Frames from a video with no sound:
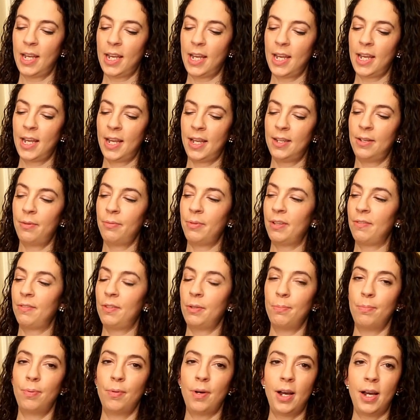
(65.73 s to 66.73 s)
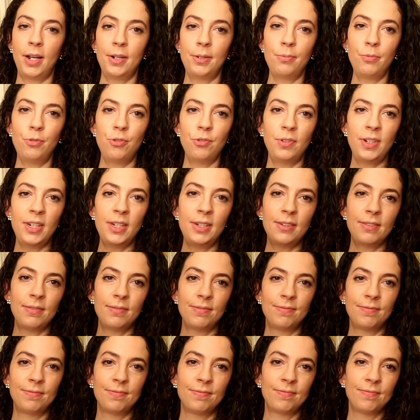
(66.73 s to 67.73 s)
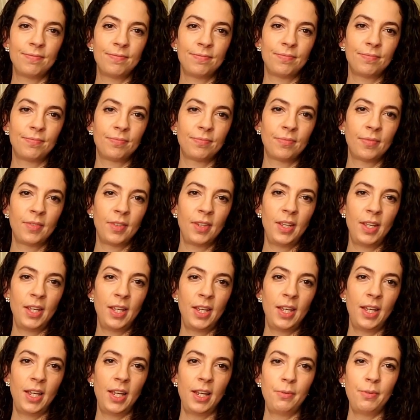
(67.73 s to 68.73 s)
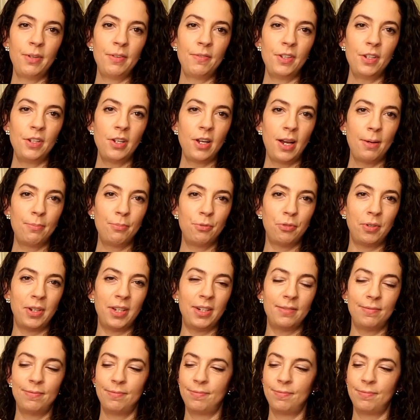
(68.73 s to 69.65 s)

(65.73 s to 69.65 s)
And then we have the bottom joint, and we have the top joint.